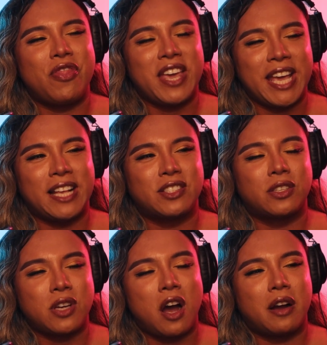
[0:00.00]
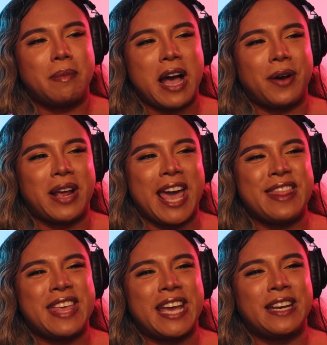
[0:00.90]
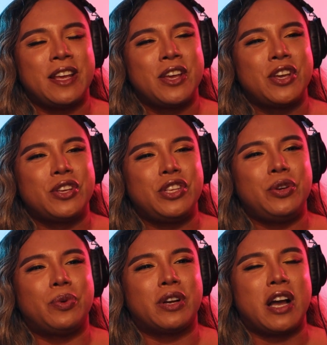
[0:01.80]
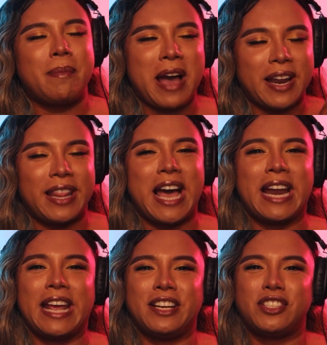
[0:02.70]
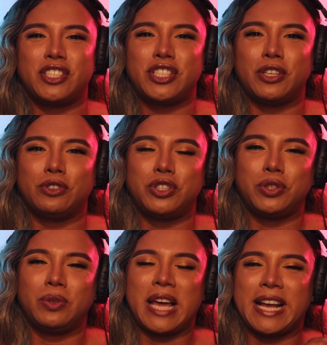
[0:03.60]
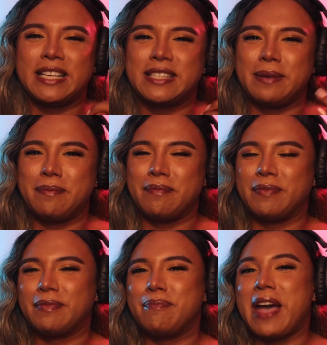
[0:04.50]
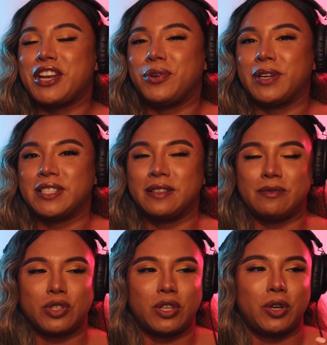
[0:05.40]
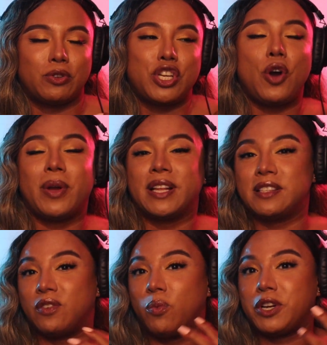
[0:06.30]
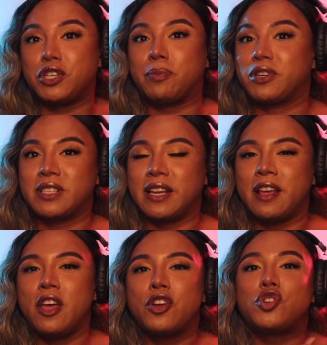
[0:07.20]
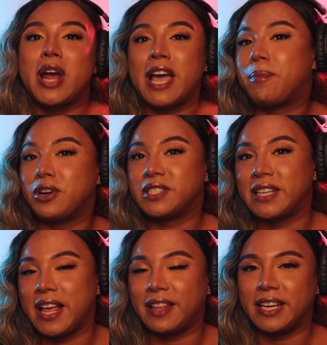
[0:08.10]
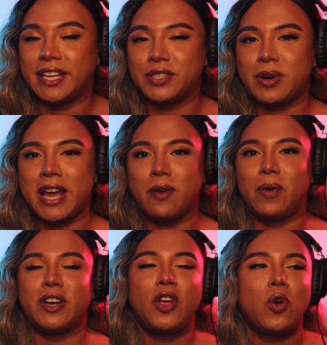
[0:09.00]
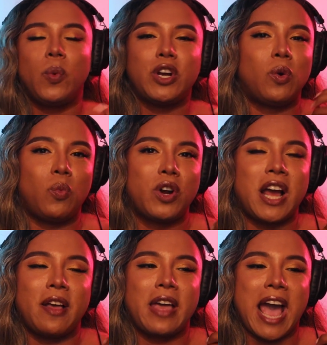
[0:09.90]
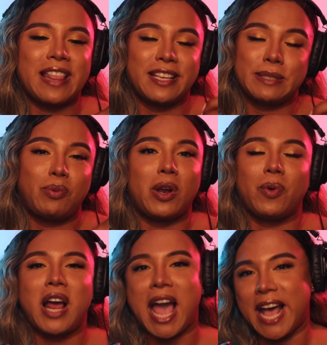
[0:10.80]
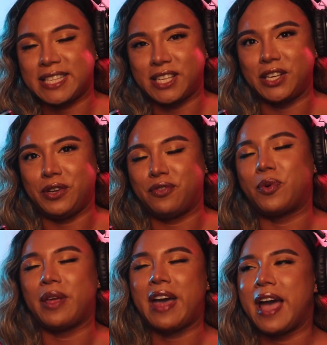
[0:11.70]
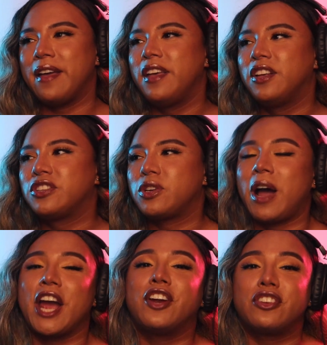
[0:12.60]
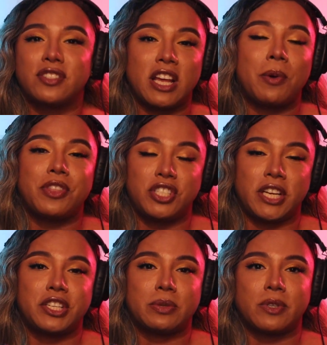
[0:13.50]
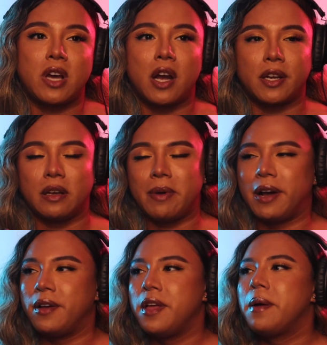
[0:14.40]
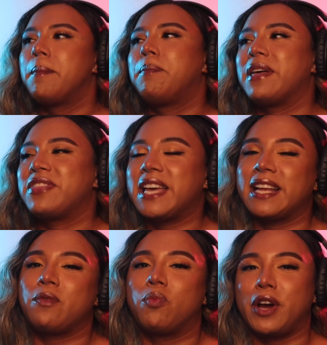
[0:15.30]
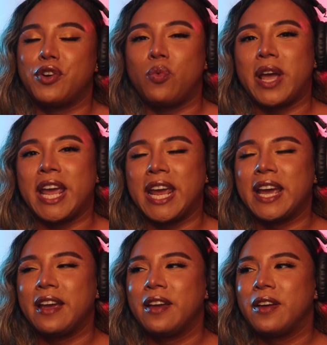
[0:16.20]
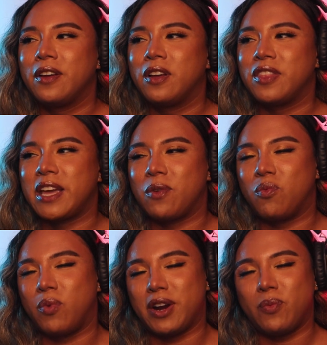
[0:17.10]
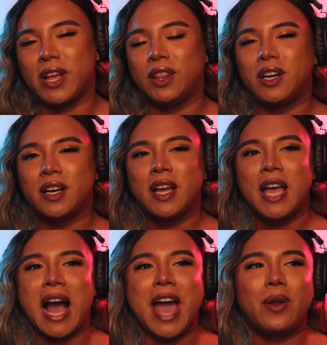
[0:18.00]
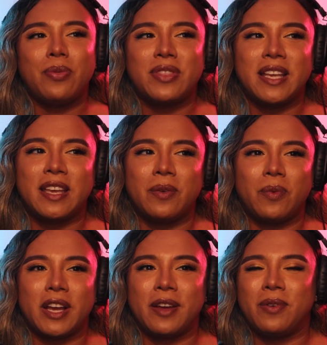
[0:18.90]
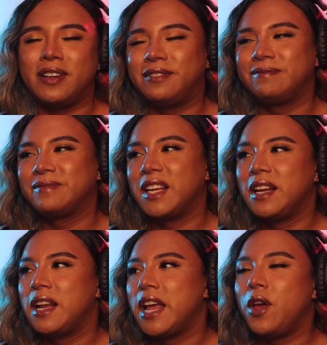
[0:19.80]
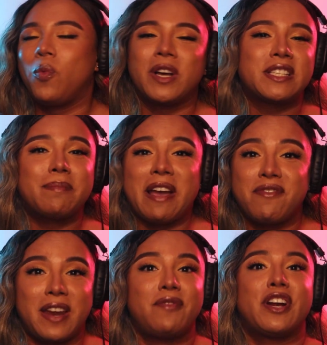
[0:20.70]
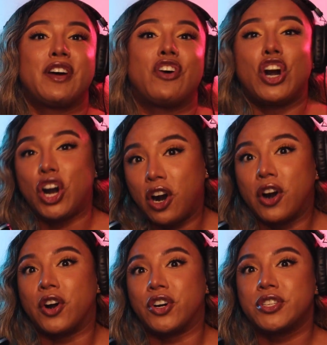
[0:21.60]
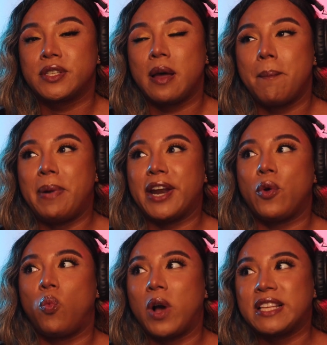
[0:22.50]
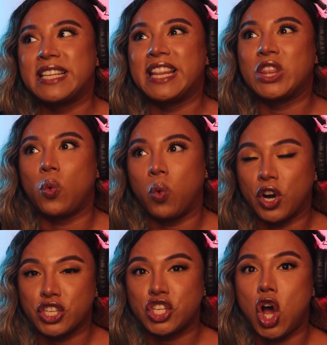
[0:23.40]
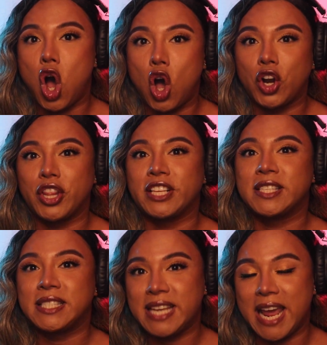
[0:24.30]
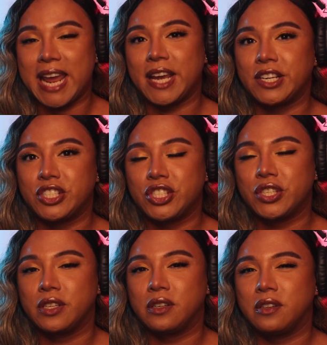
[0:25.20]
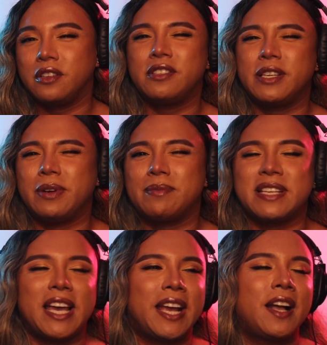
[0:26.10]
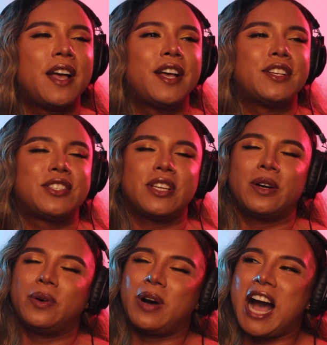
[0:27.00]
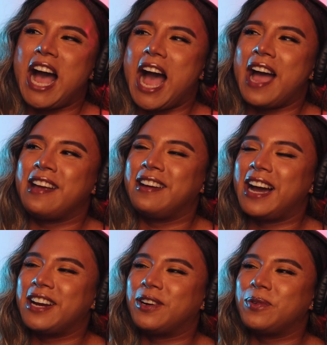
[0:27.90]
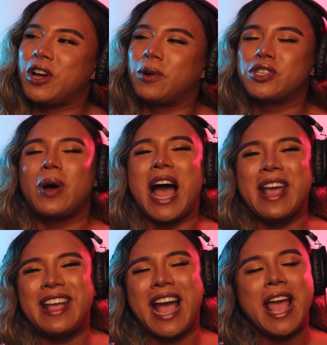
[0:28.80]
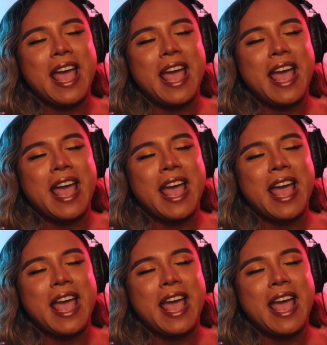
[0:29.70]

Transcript: things to talk about and then you would come out of that and still do like some mannerisms or little tokens of what your person drag personality is right when we don't we're not at this point we're not asking you for that so i understand what the judges were talking about but that runway that runway look i don't think it it it wasn't my favorite of hers but it wasn't the worst on the stage you see what i'm saying so i, I, I don't know so i